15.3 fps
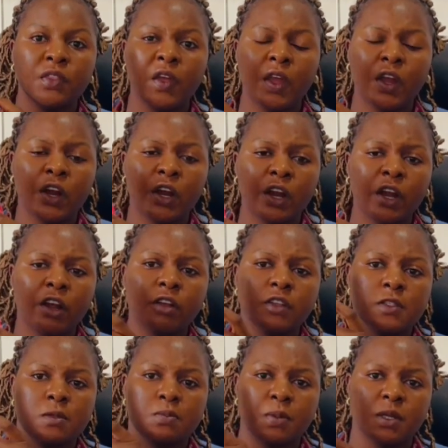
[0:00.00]
There are
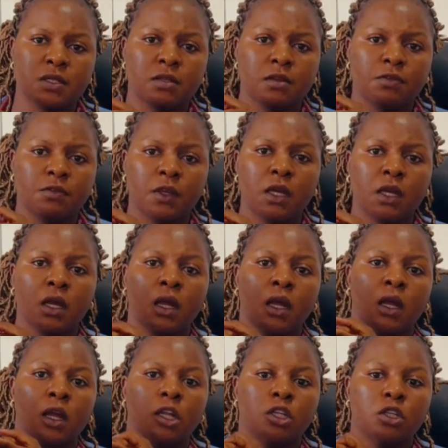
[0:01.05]
specific
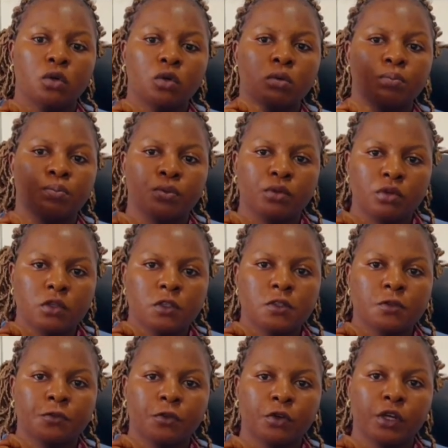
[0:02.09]

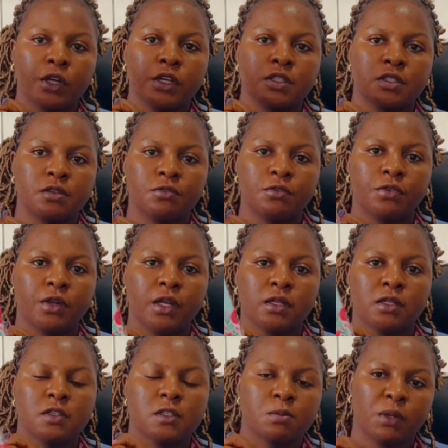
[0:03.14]
notebooks for
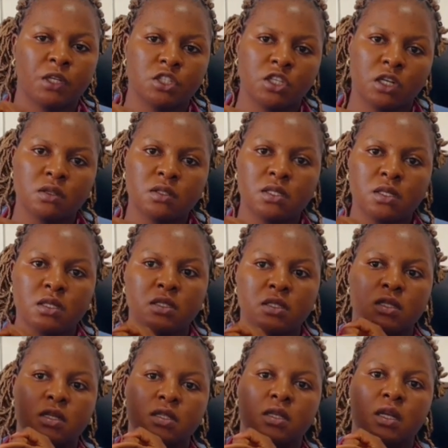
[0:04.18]
different
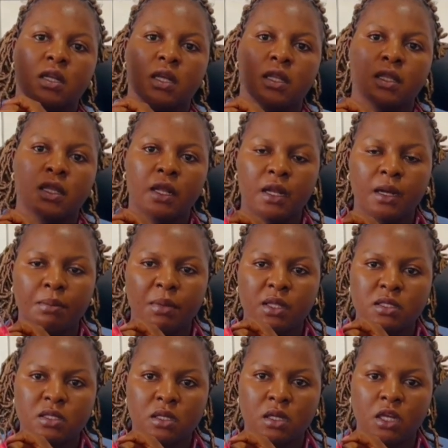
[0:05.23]
specialties. There's an internal
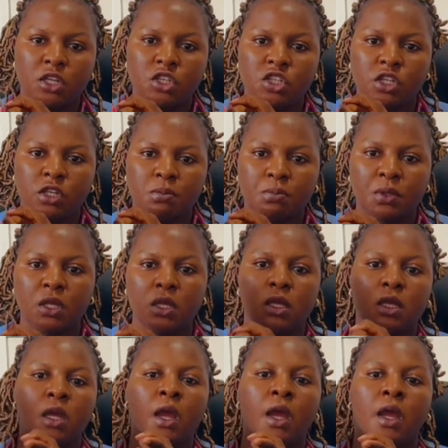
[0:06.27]
medicine
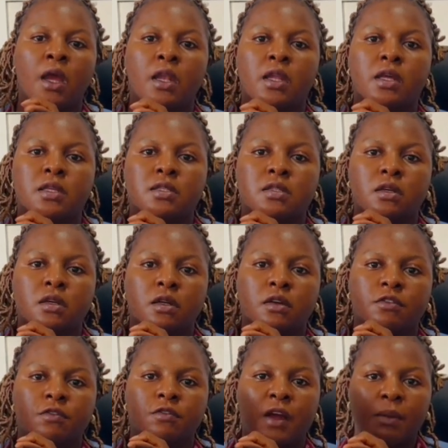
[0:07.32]
HNP, there's
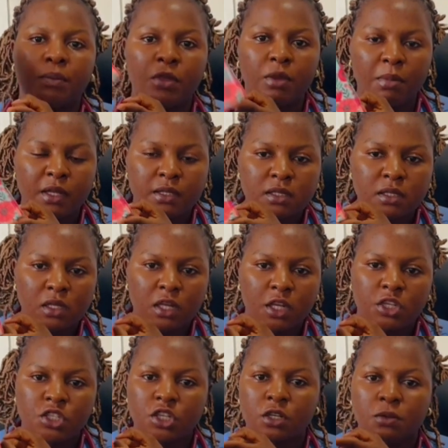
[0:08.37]
a family medicine
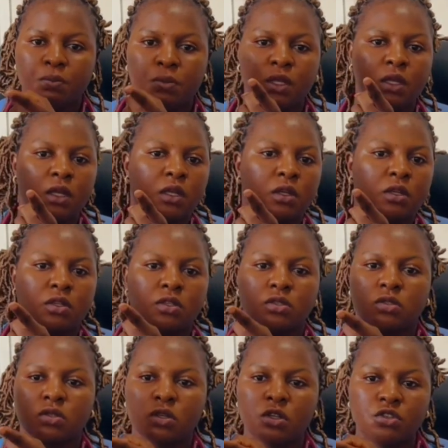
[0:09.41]
HNP, there's
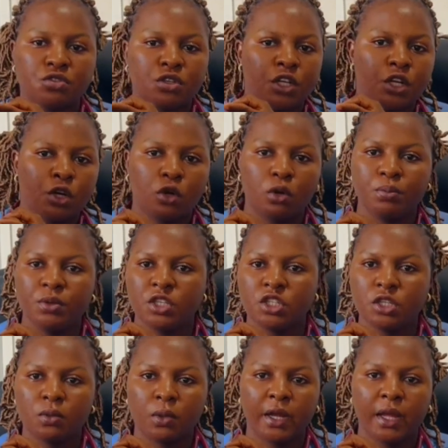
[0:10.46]
surgery
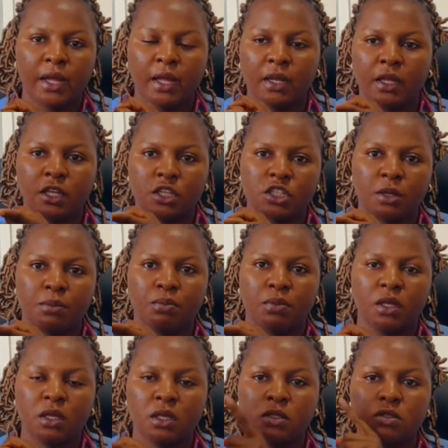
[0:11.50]
OBGYN
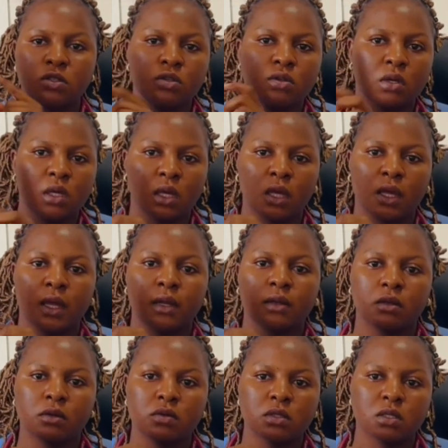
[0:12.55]
HNPs. You can
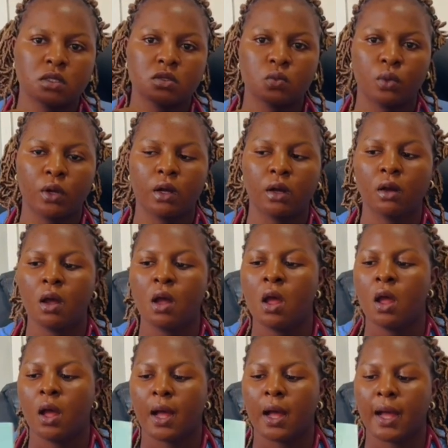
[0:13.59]
get those as well.
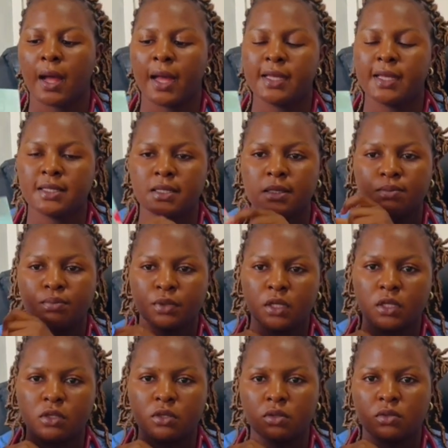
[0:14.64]
I
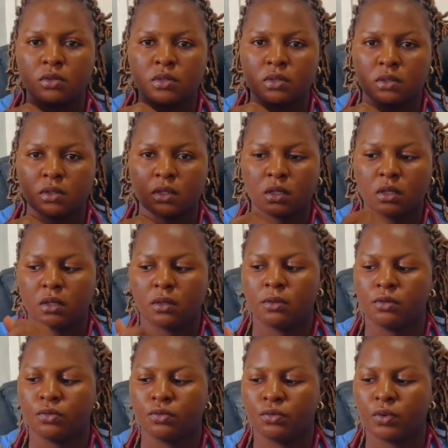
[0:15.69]
simply use the
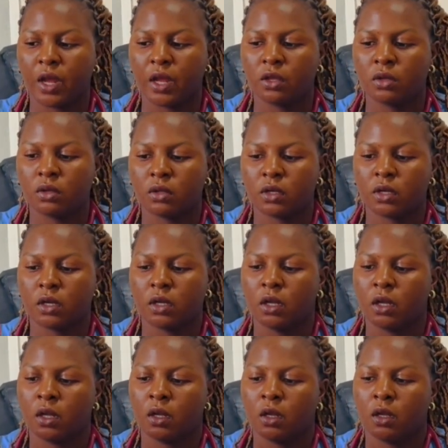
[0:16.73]
regular
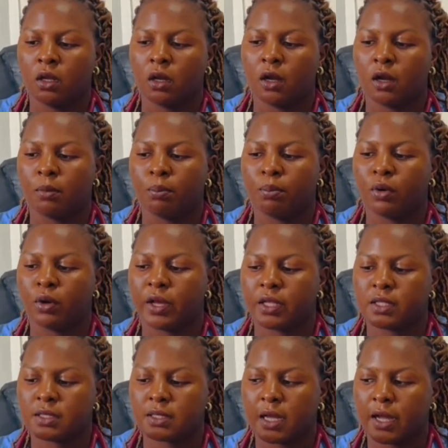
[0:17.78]

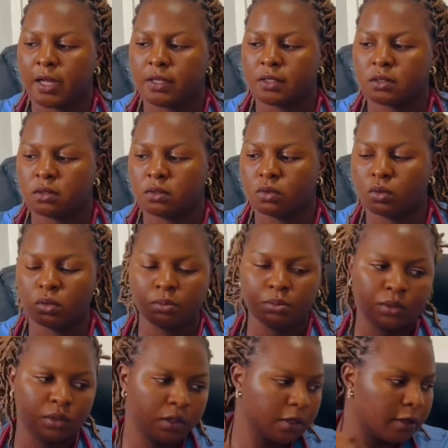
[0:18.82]
pocket size
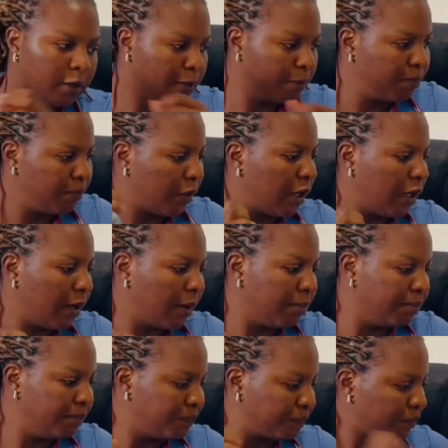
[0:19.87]
notebook.
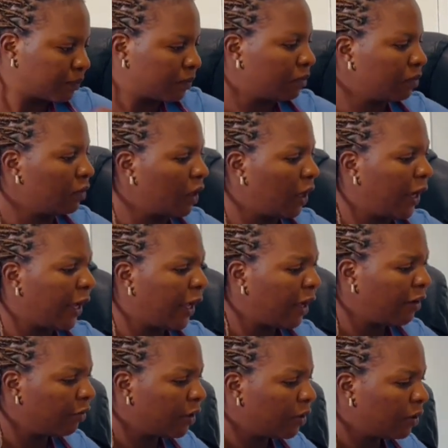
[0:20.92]
I
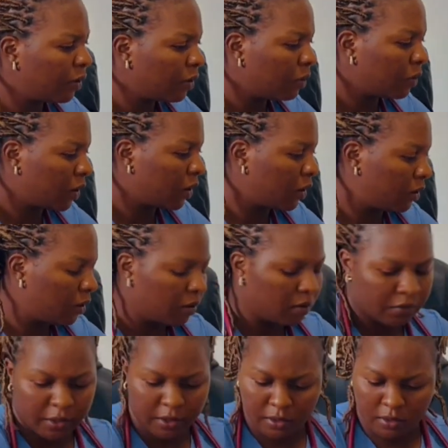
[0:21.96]
have another one
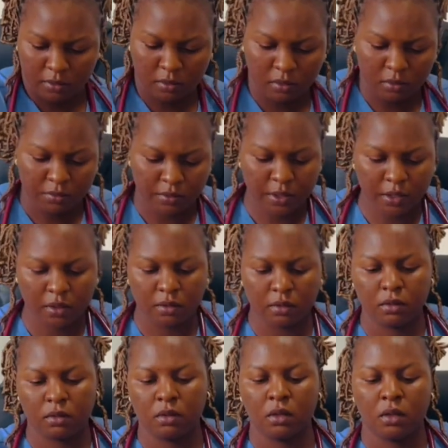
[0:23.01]
right here. Oh, right here.
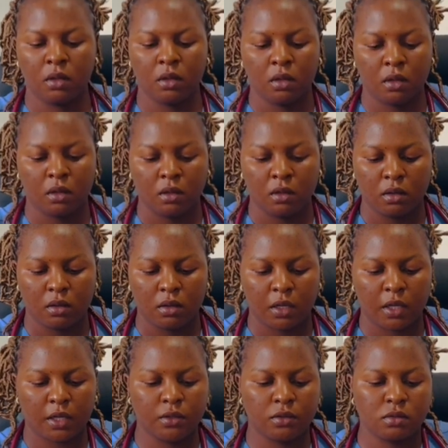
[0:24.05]

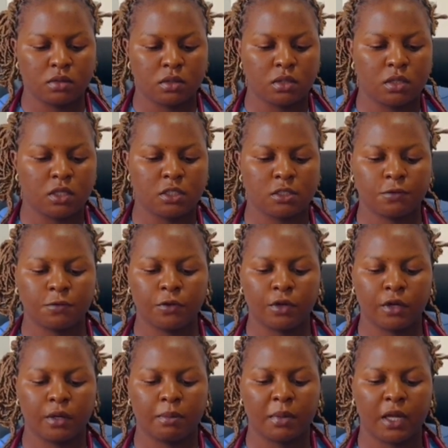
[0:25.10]
I use this
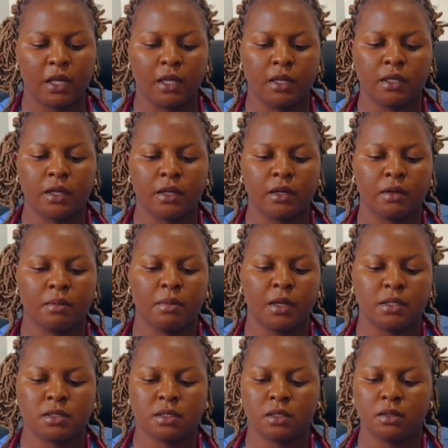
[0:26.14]
for my internal
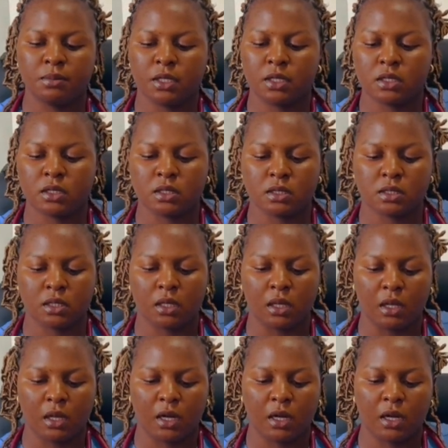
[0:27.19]
medicine because it's a
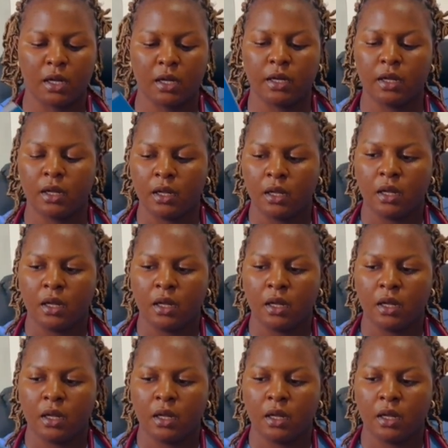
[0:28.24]
lot.